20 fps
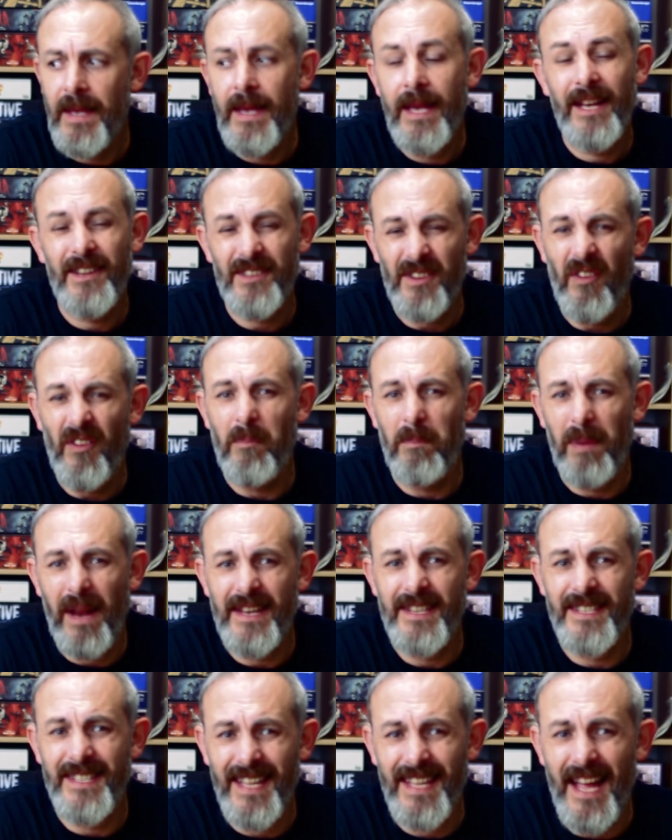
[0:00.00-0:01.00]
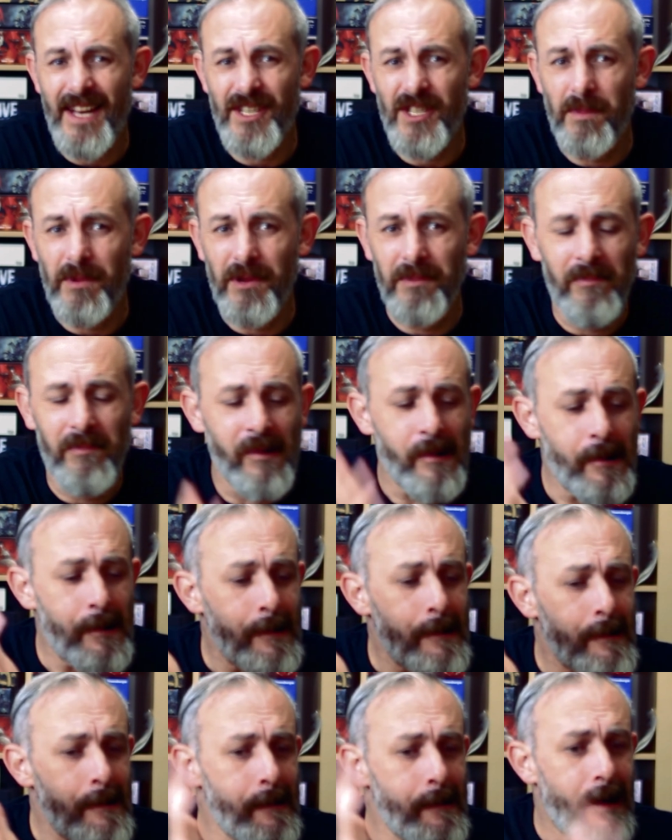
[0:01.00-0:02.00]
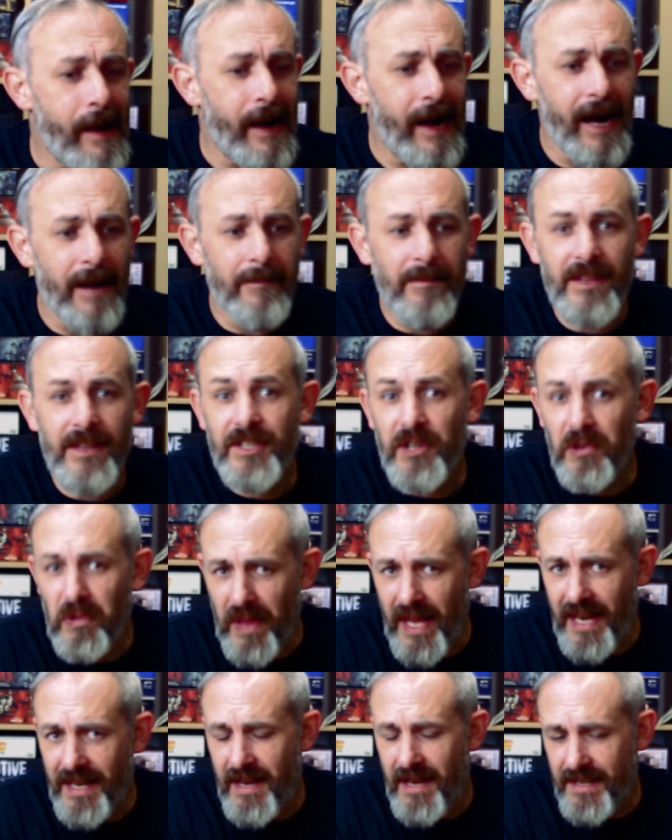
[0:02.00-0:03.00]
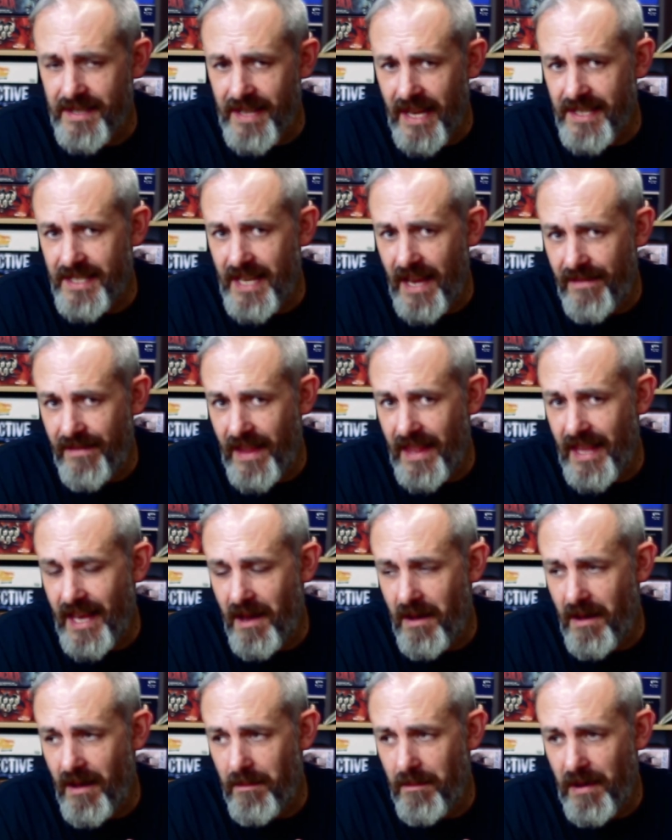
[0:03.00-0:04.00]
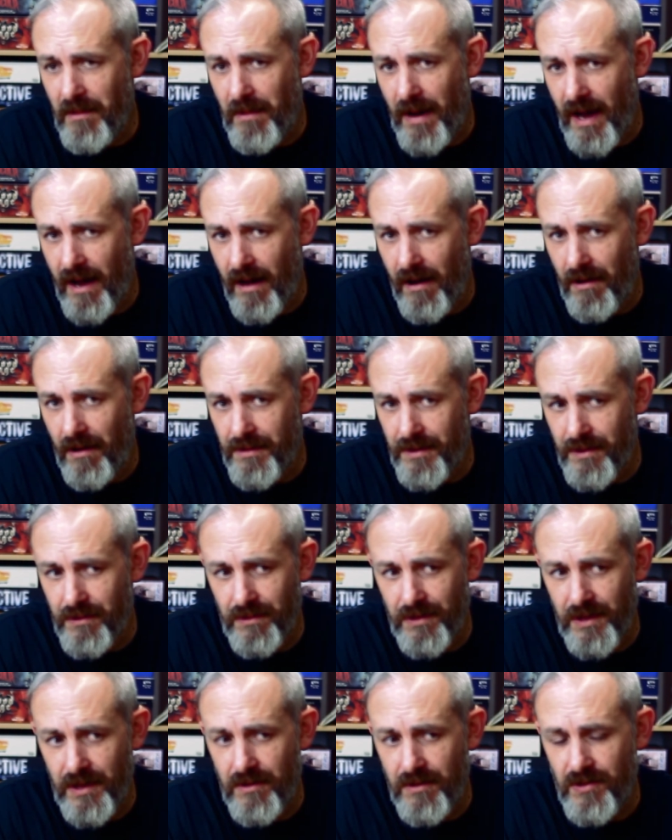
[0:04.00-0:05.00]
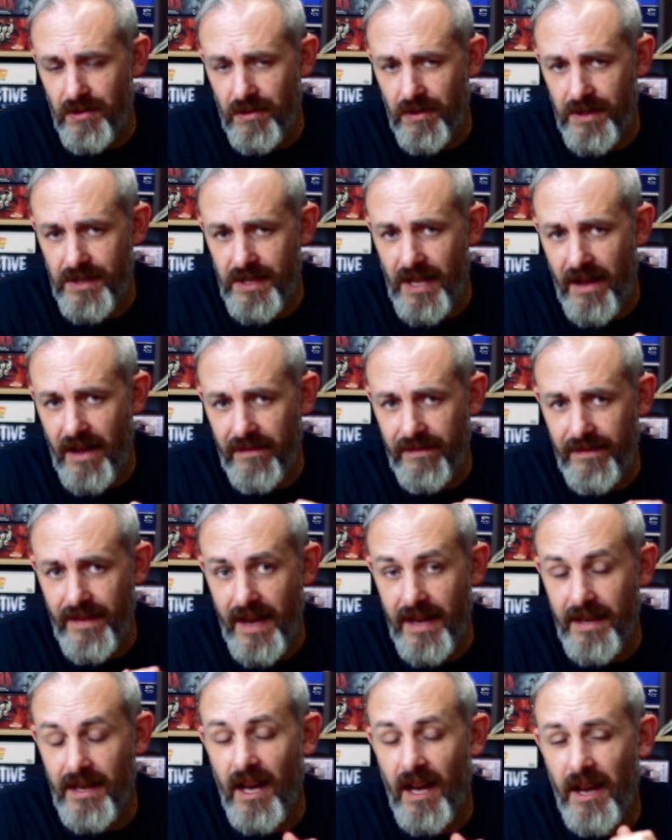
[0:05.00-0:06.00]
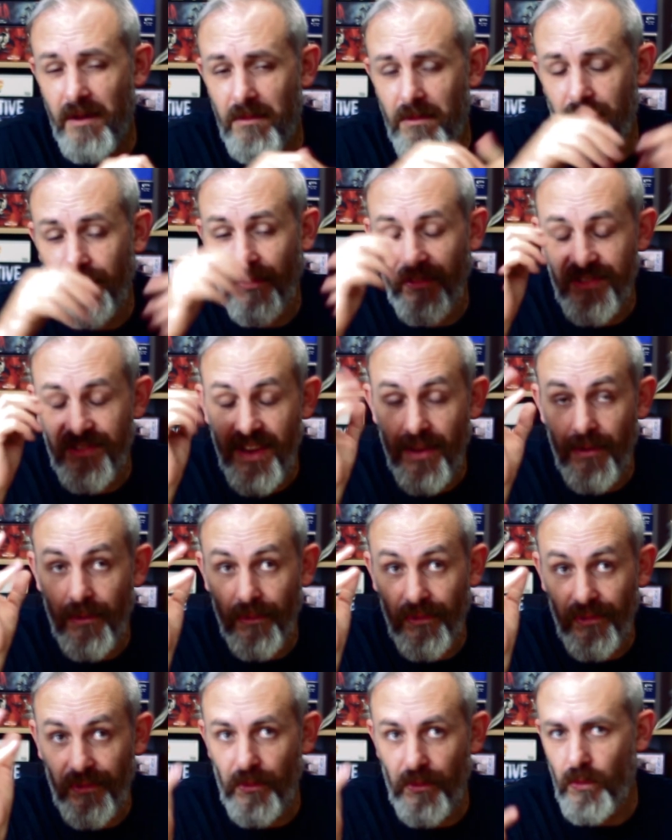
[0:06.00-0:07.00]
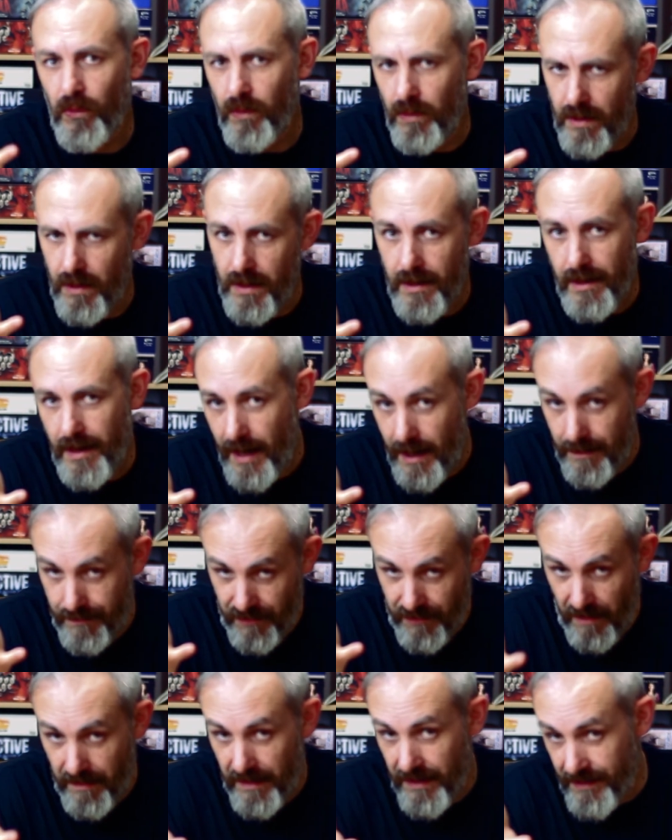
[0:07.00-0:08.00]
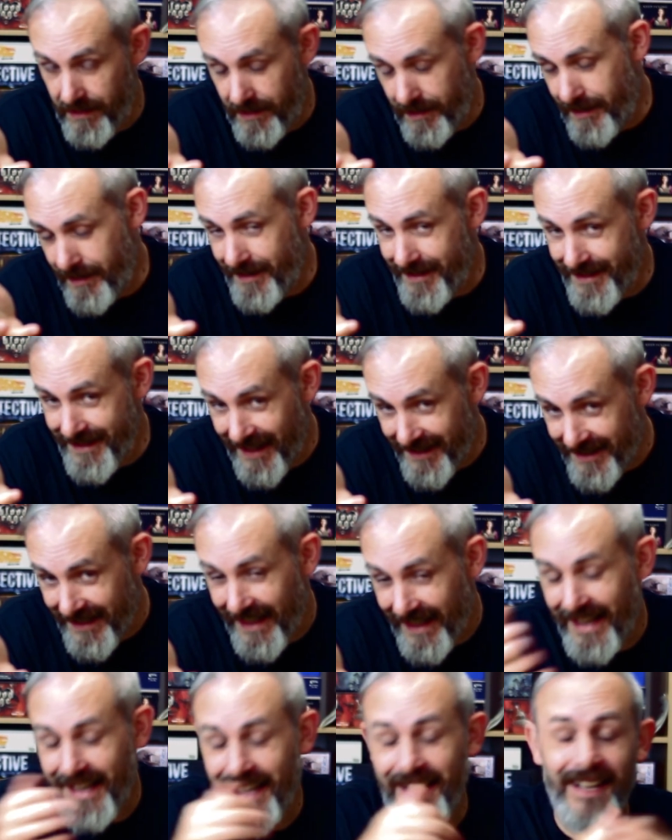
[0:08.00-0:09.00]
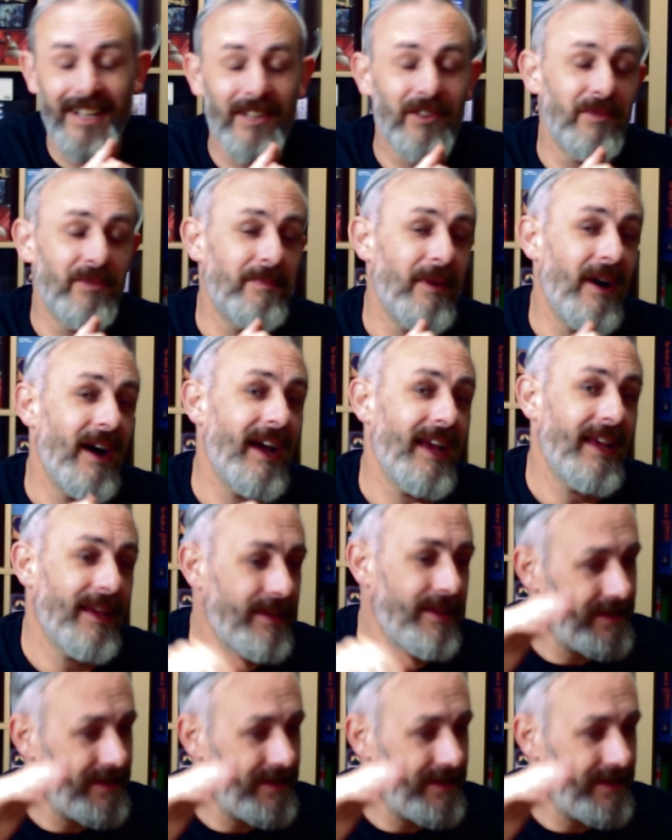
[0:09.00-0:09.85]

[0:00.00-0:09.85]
because I've got plenty to catch up on. Until then, stay safe out there, be well, all the usual good stuff, and I will see you soon, I promise. Ta-ta, goodbye.